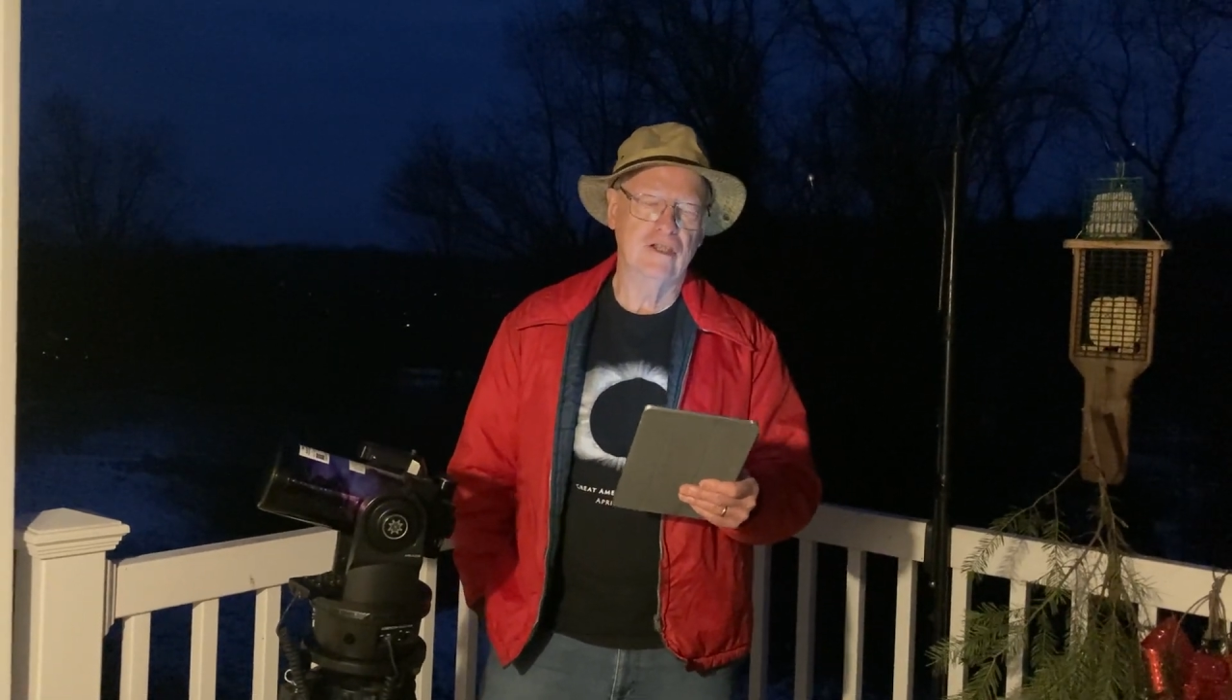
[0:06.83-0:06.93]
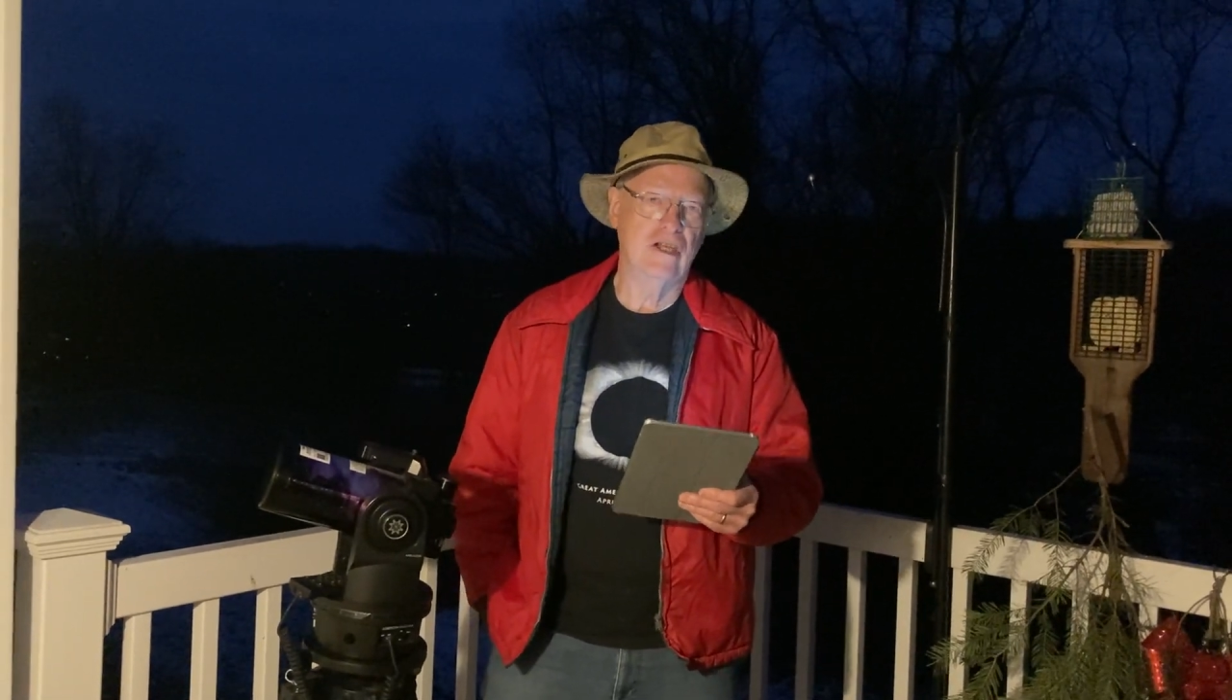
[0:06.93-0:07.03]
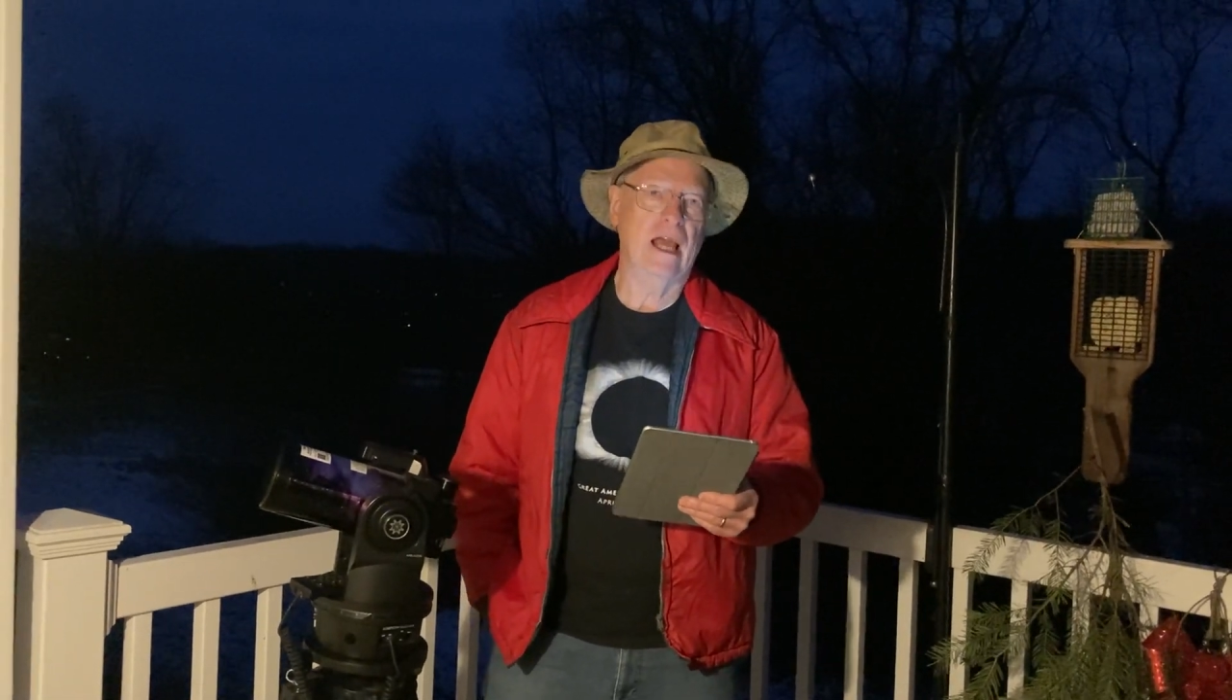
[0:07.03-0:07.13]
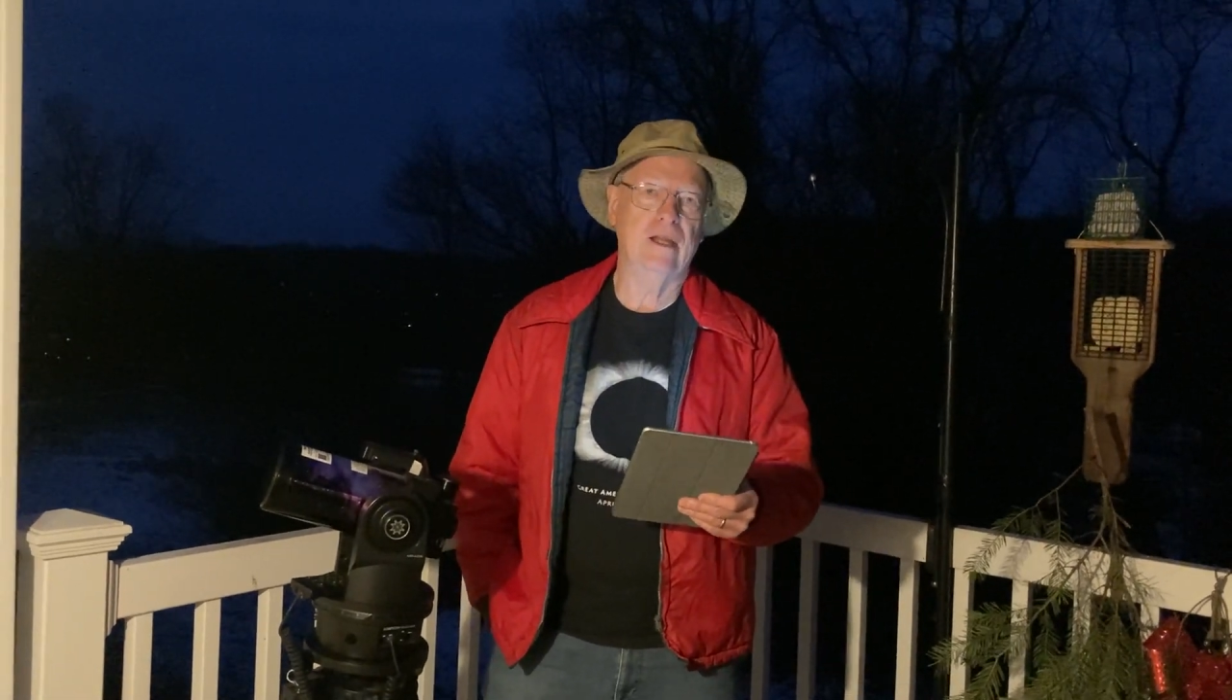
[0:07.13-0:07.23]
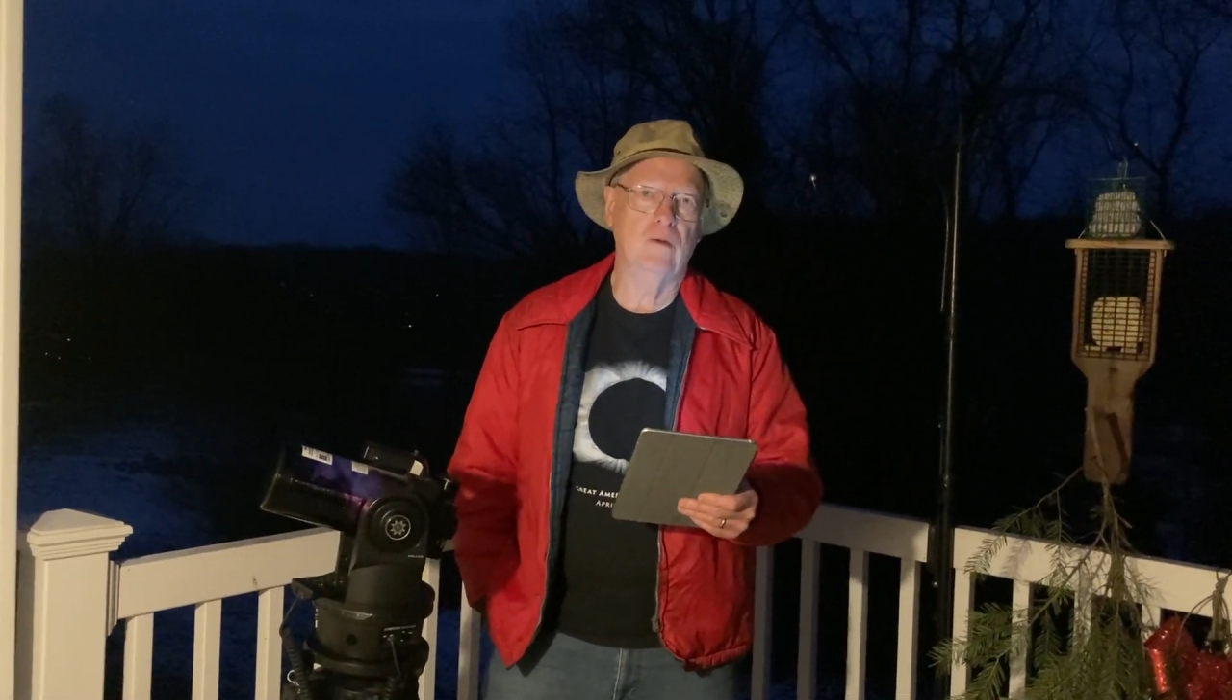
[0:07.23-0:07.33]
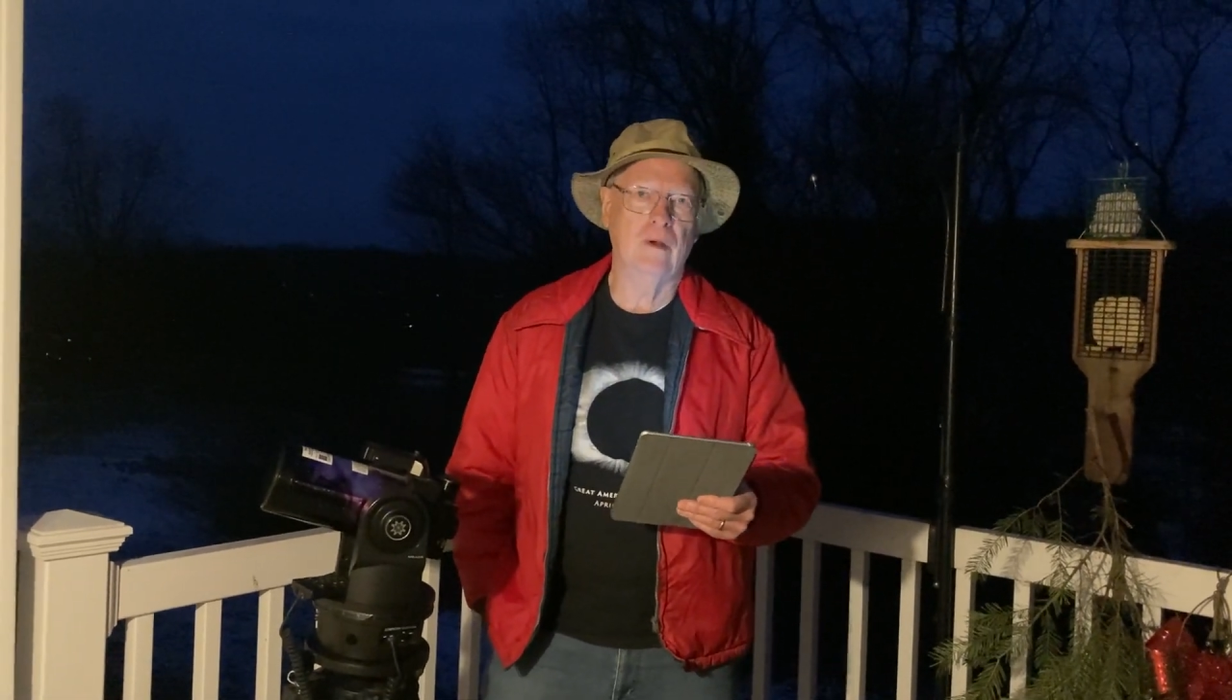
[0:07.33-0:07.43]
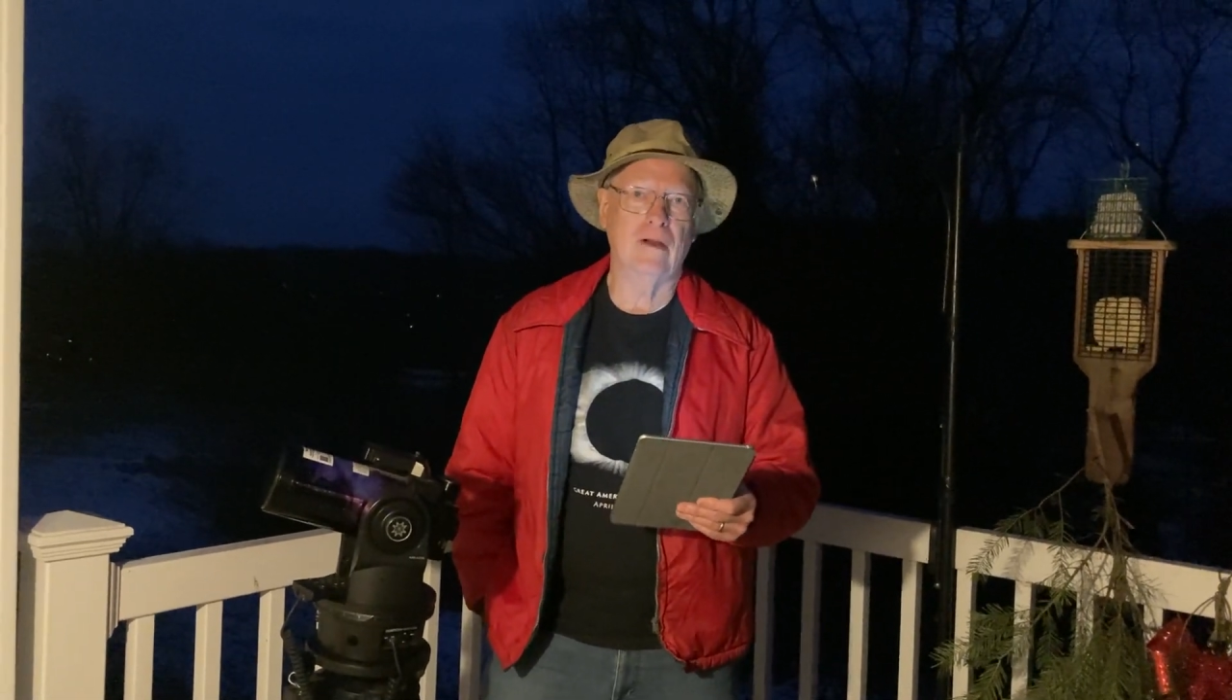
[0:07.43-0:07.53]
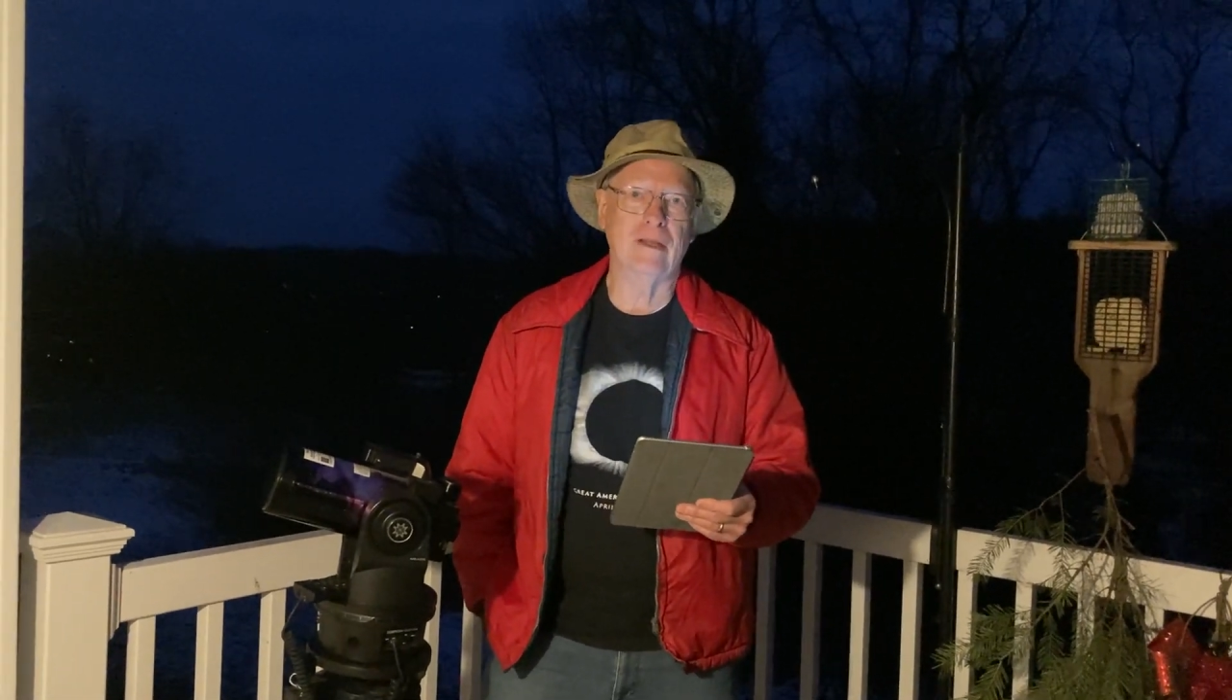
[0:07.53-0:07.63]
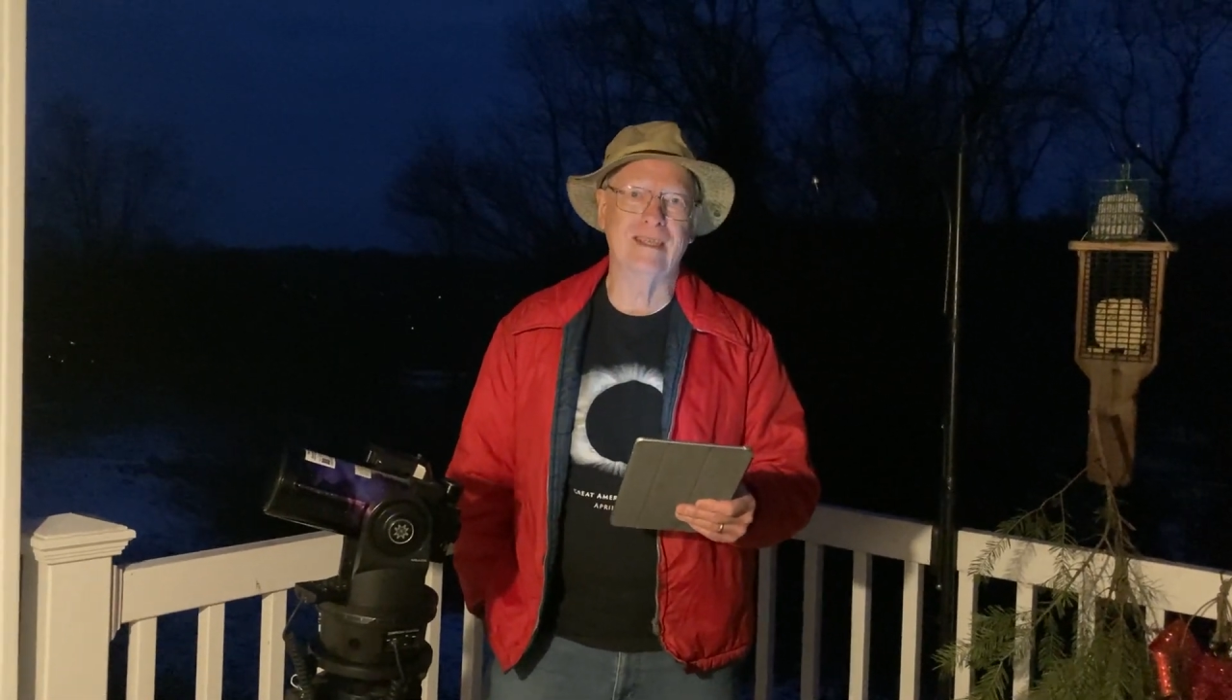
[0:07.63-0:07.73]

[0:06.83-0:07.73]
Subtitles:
January